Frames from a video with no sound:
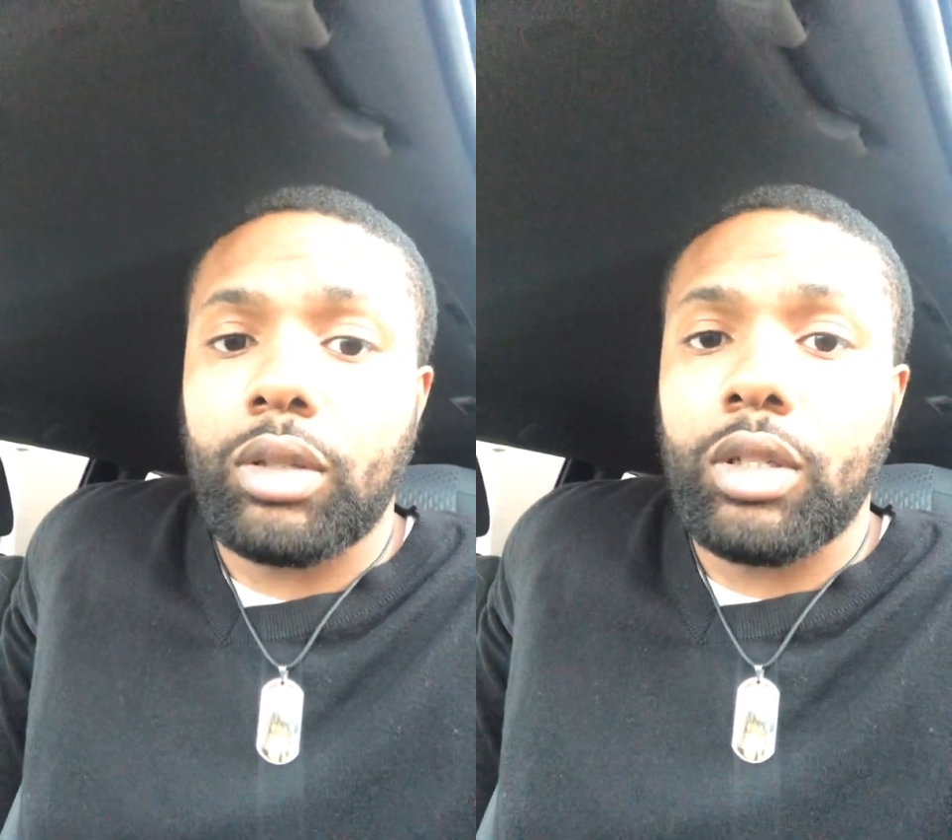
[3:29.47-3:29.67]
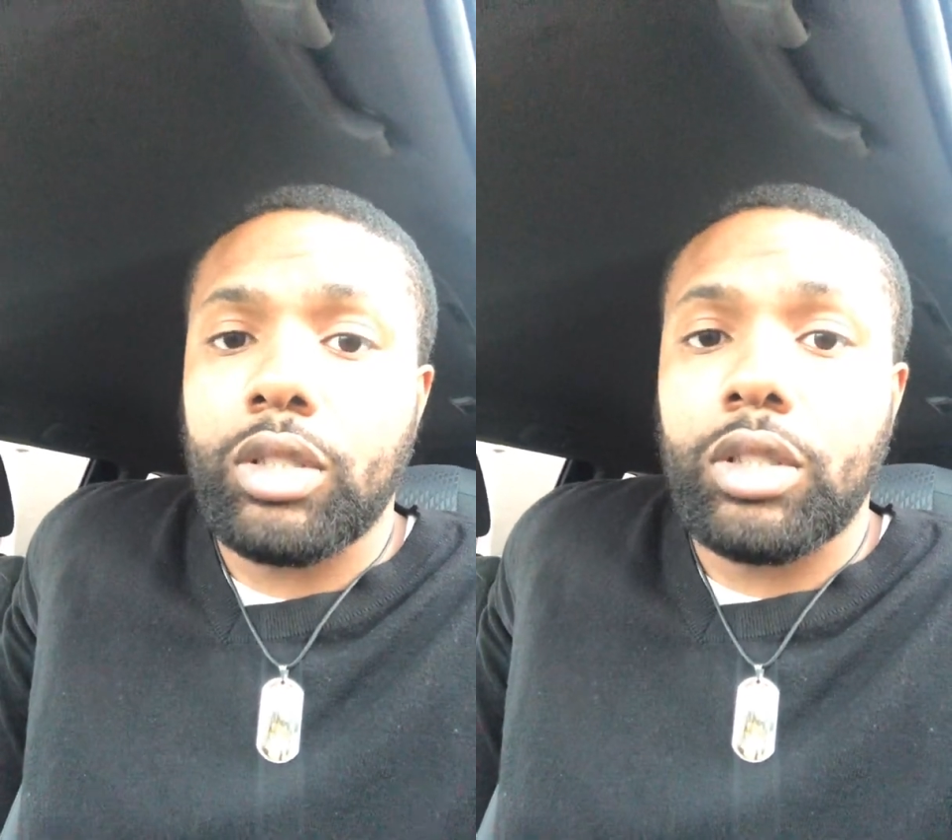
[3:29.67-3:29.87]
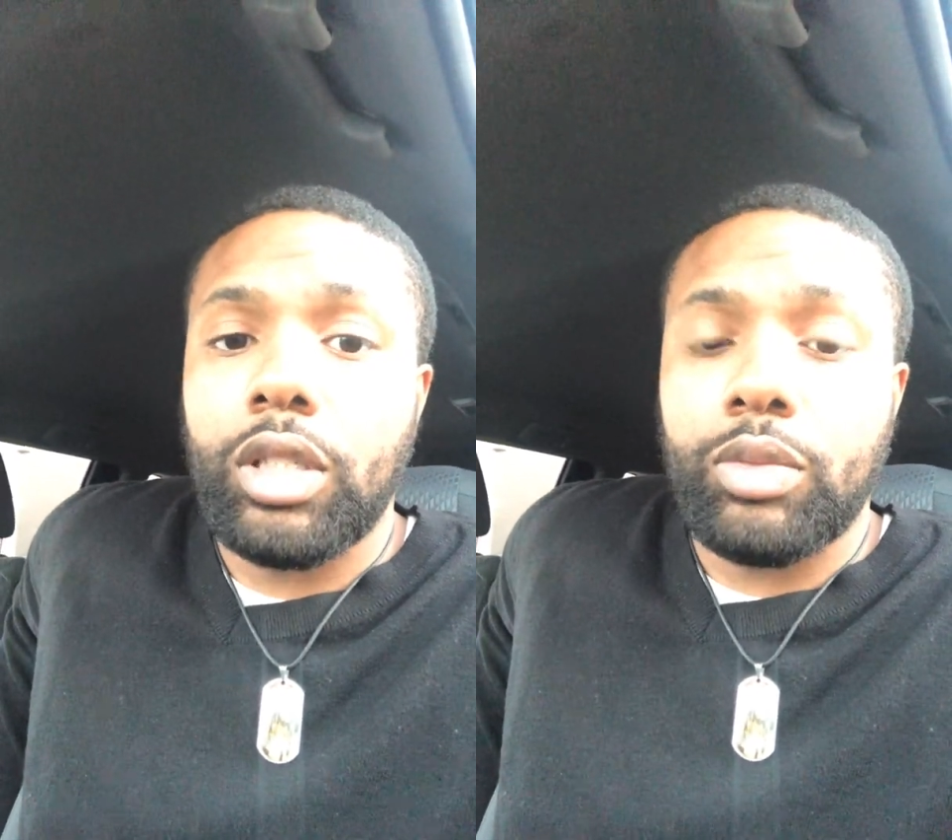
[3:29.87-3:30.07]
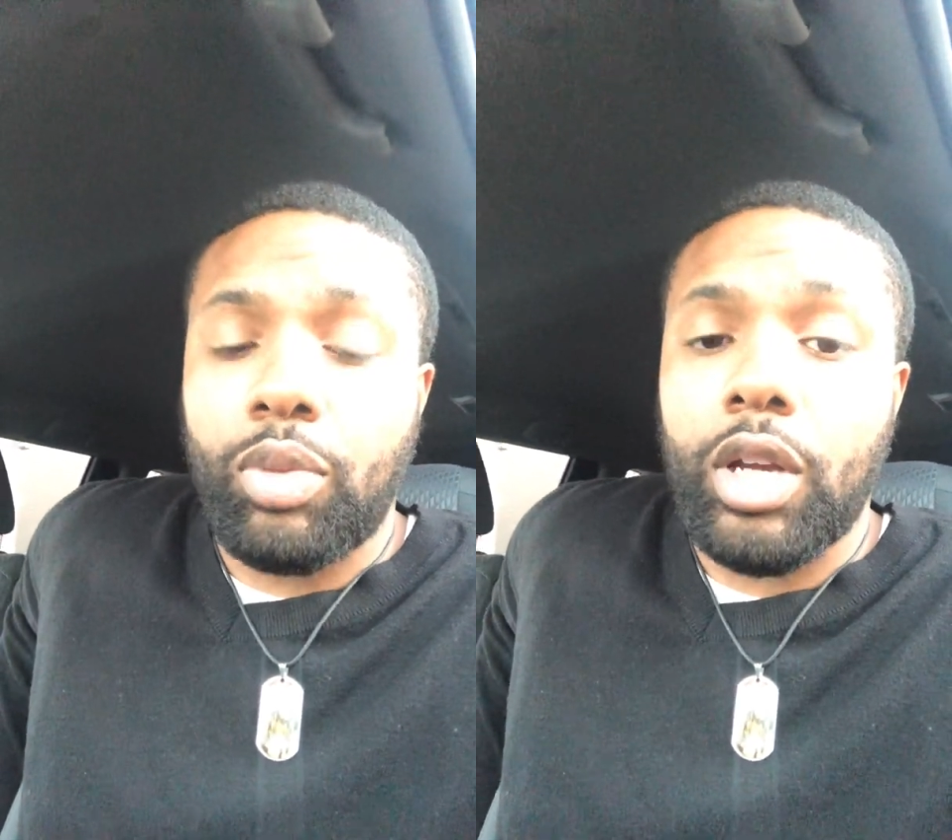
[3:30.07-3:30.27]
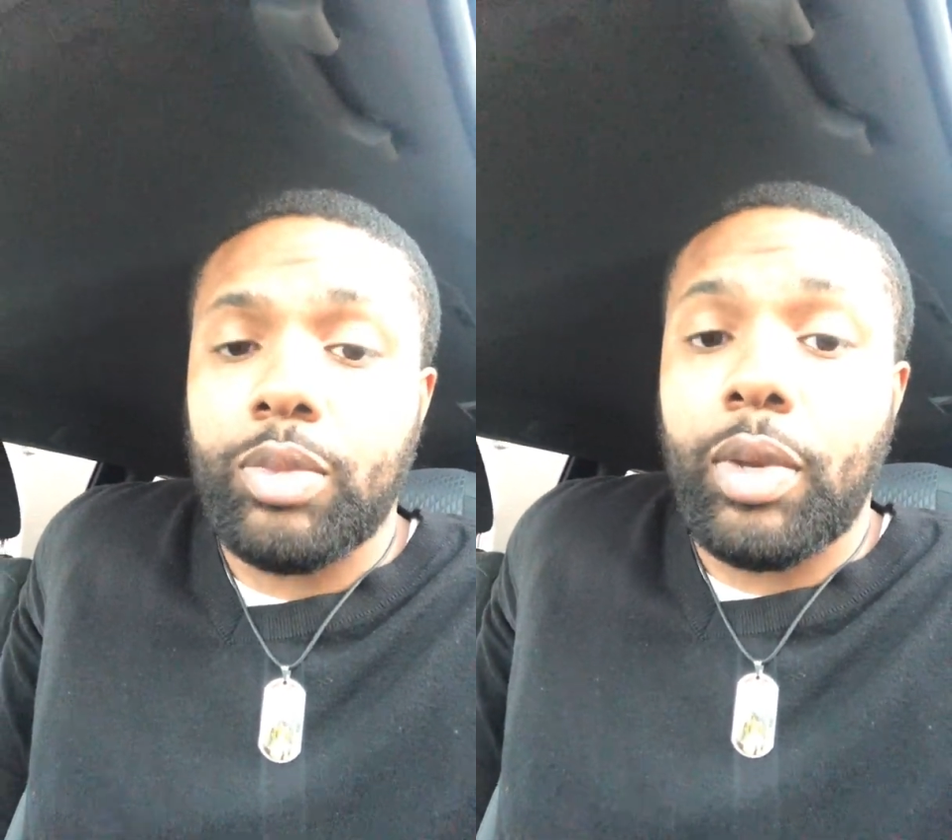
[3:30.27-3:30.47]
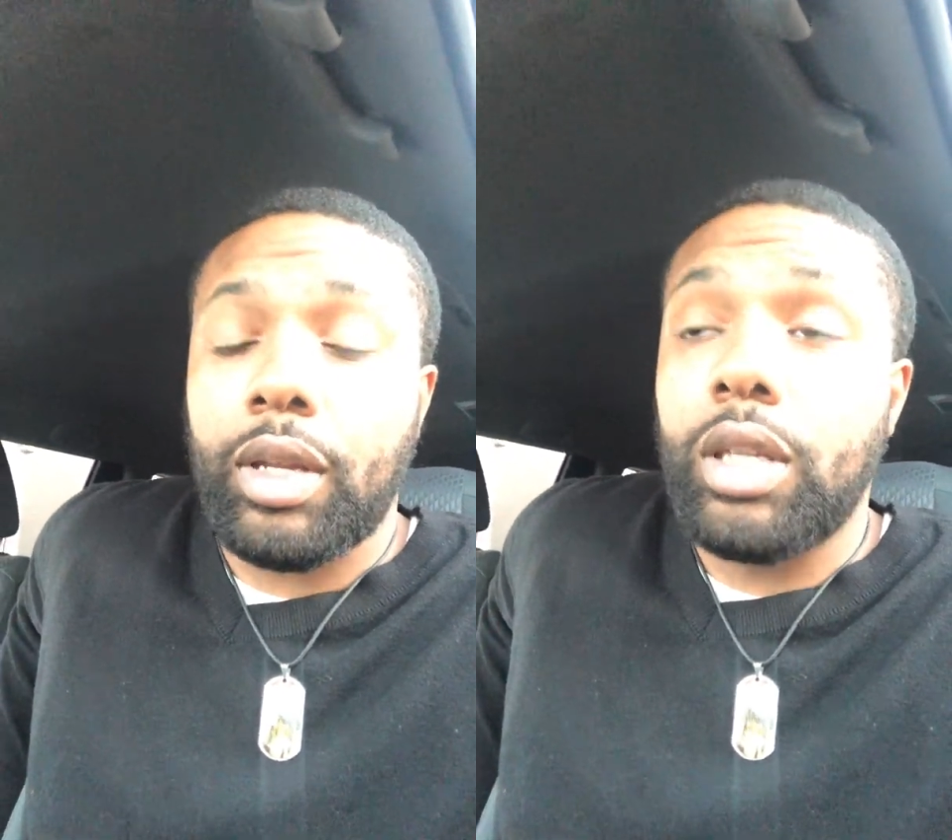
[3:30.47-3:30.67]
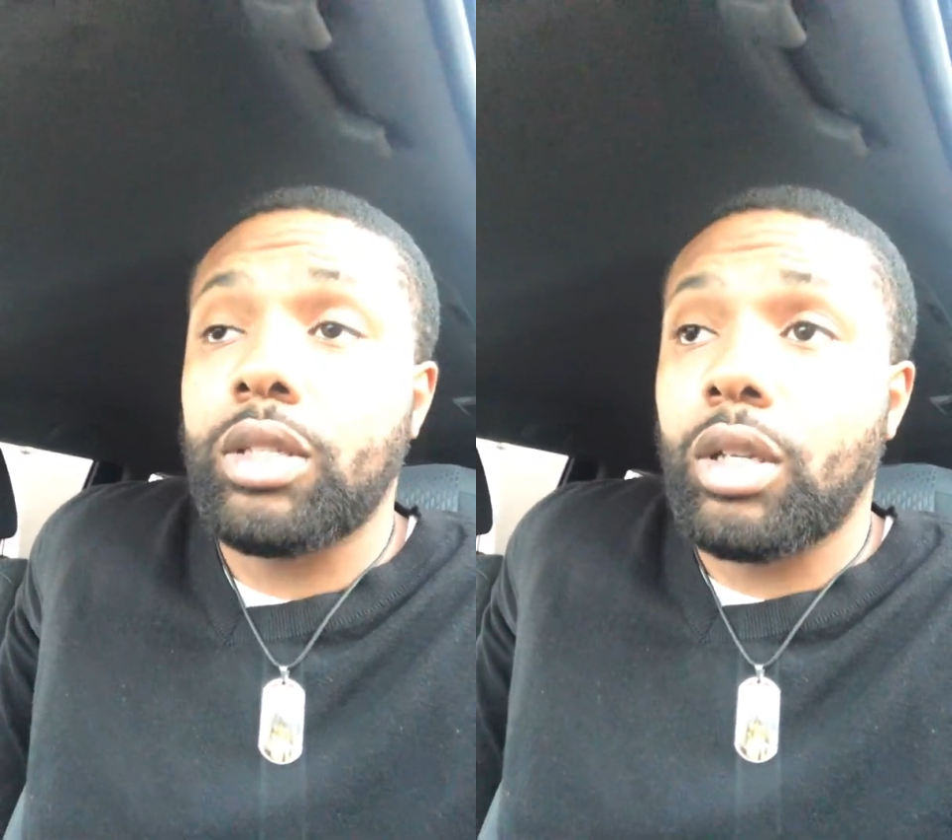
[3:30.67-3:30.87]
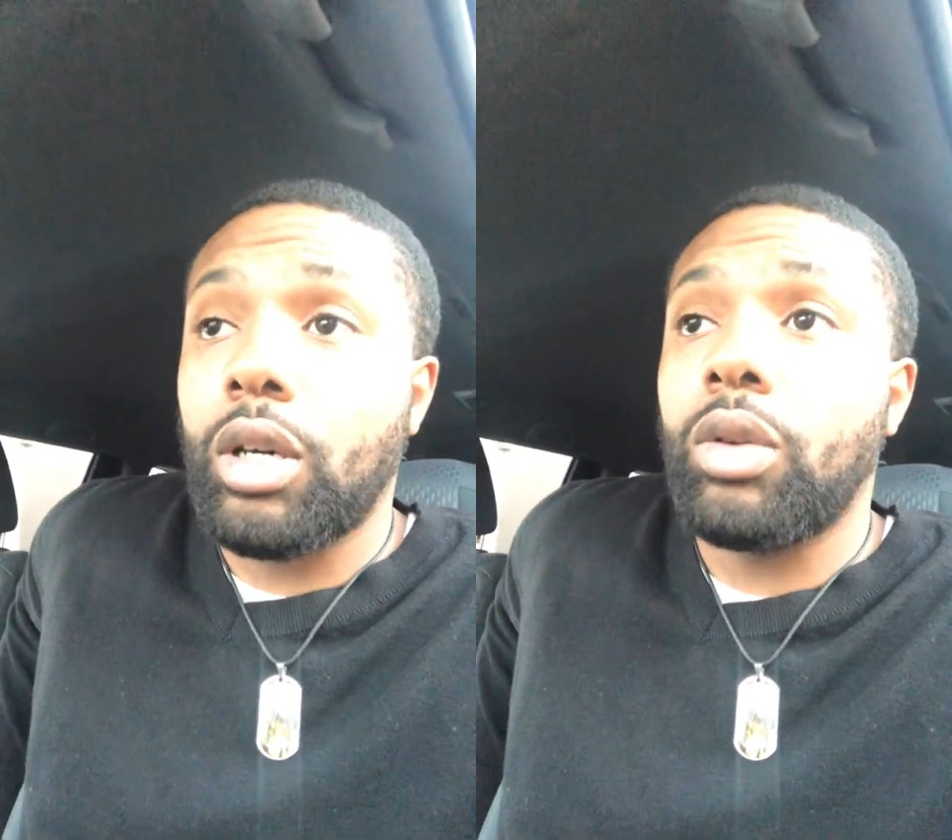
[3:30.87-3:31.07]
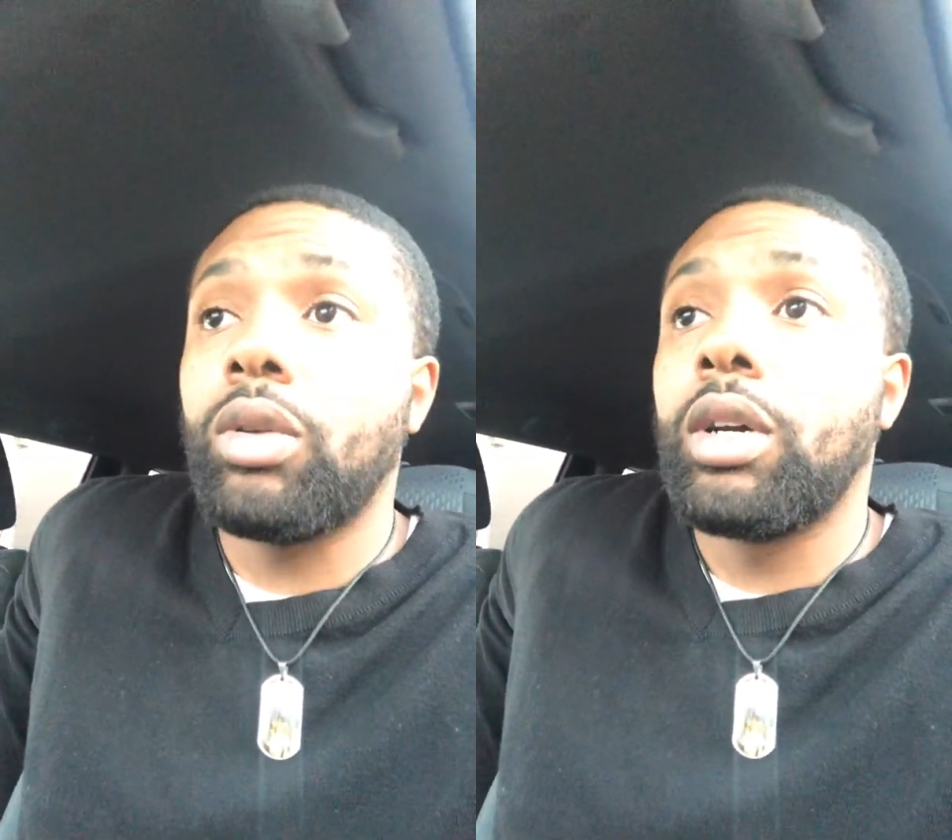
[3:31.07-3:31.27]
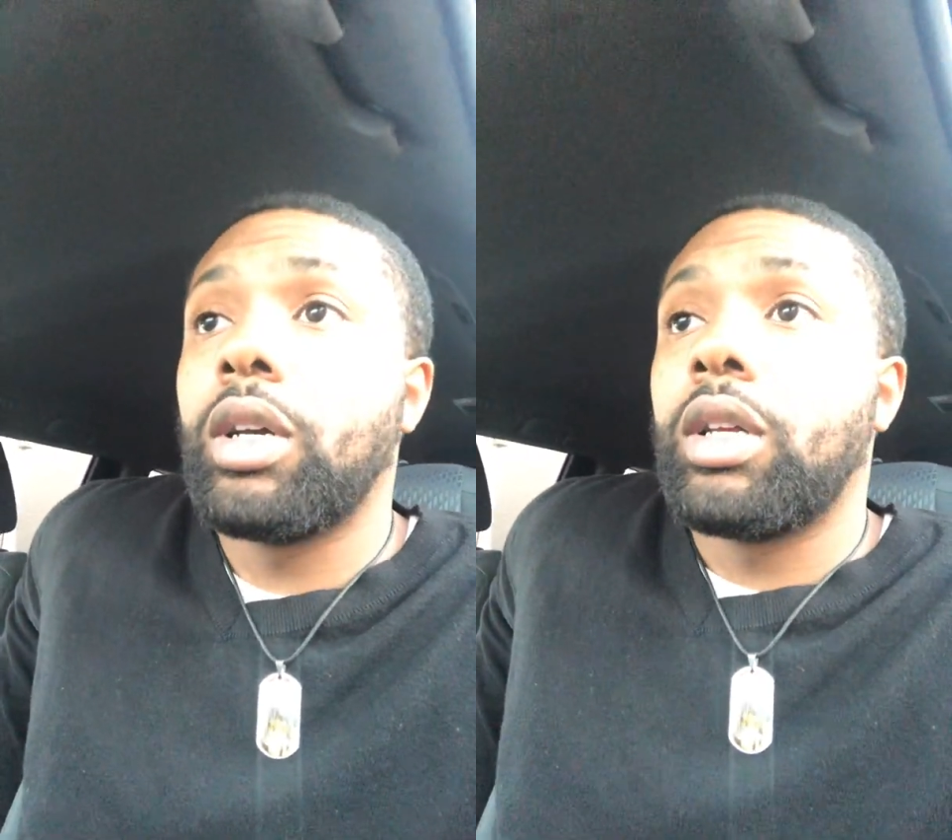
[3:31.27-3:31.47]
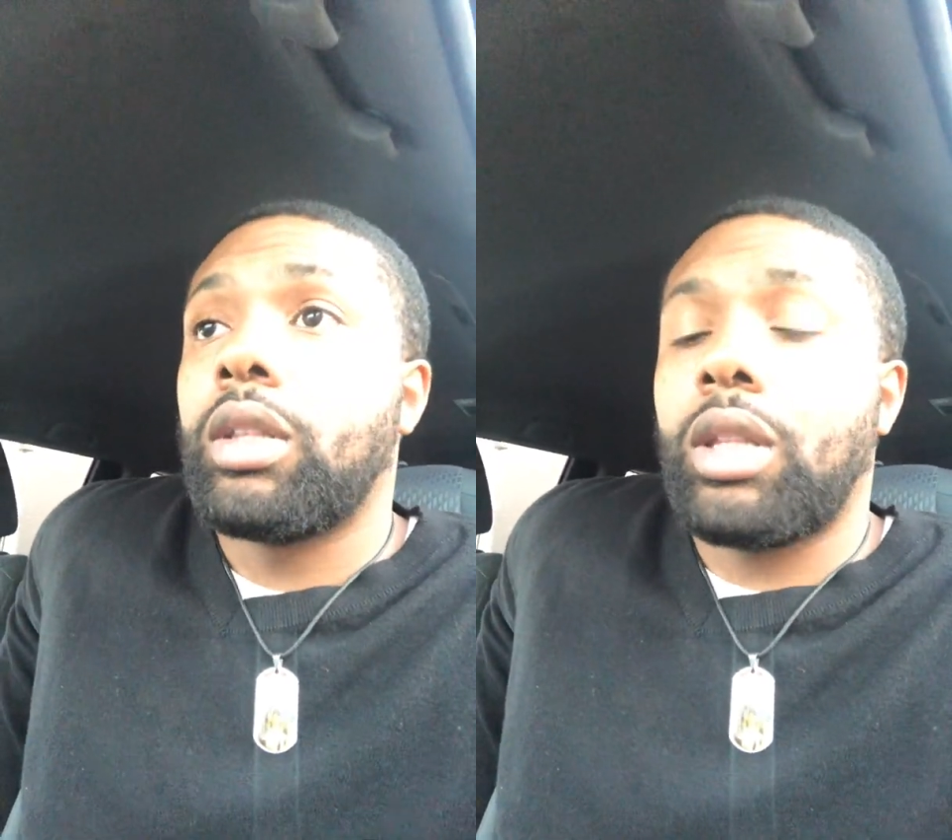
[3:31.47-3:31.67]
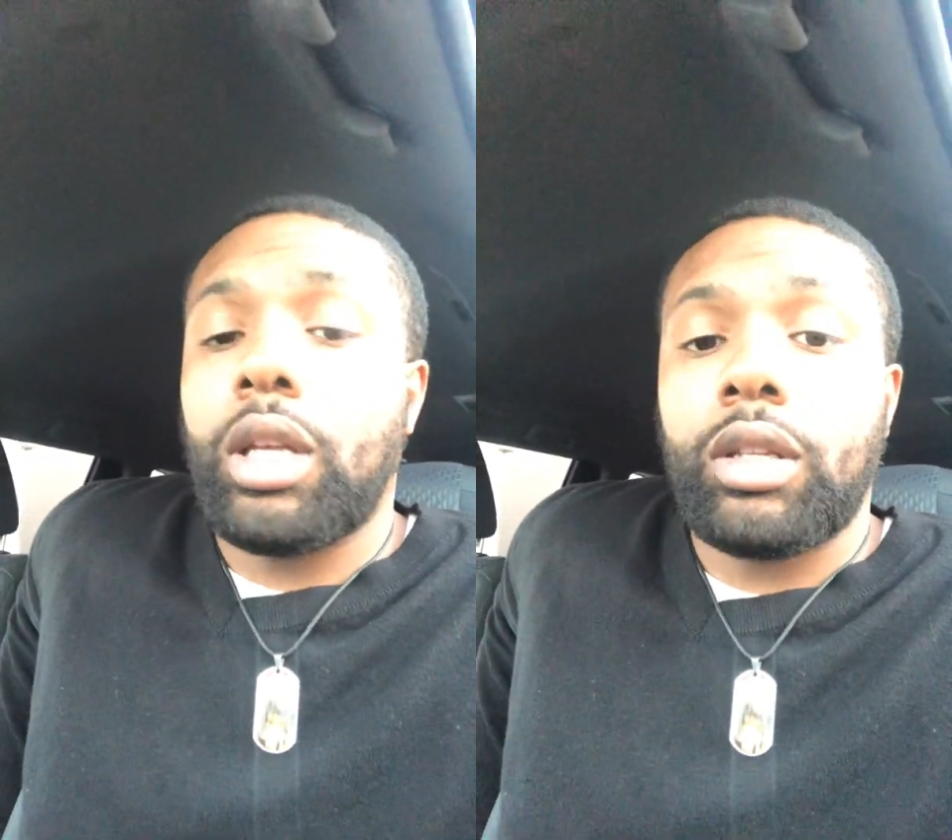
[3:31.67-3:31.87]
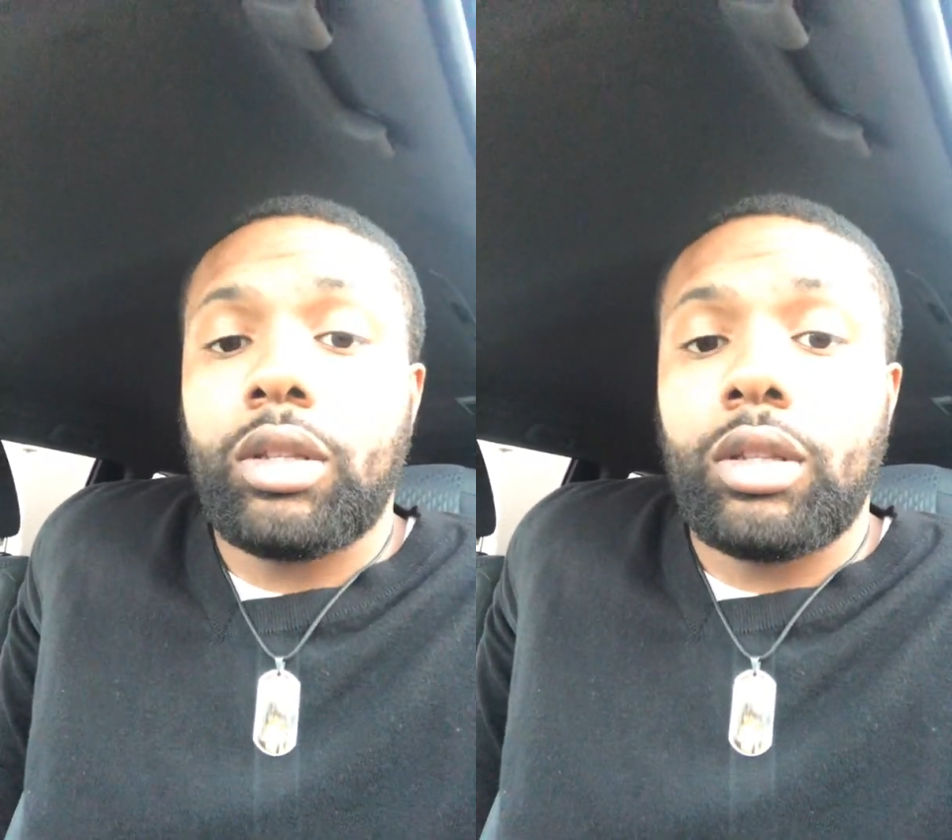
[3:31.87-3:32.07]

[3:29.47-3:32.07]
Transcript: Because this prospect needs to know that